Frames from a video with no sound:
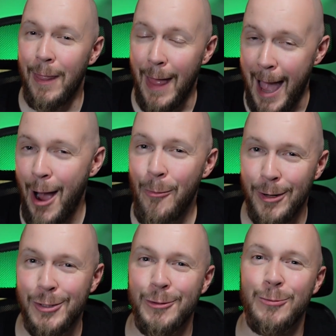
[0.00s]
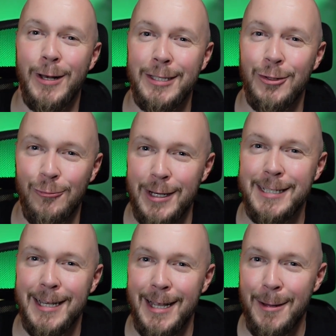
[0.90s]
how much I was willing to
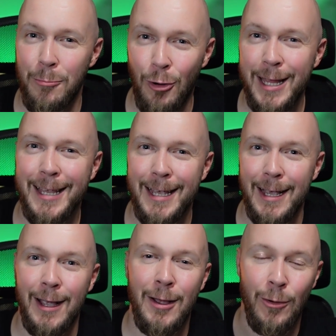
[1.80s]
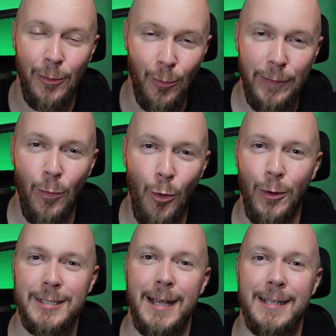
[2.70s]
risk it breaking with a
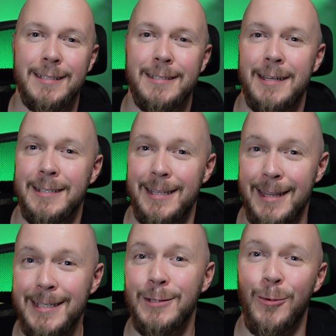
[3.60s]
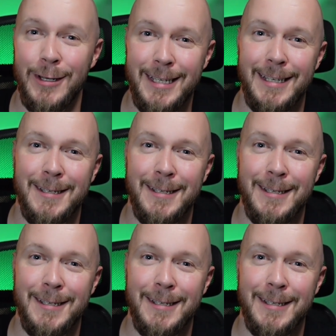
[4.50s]
water test. So this is what I did.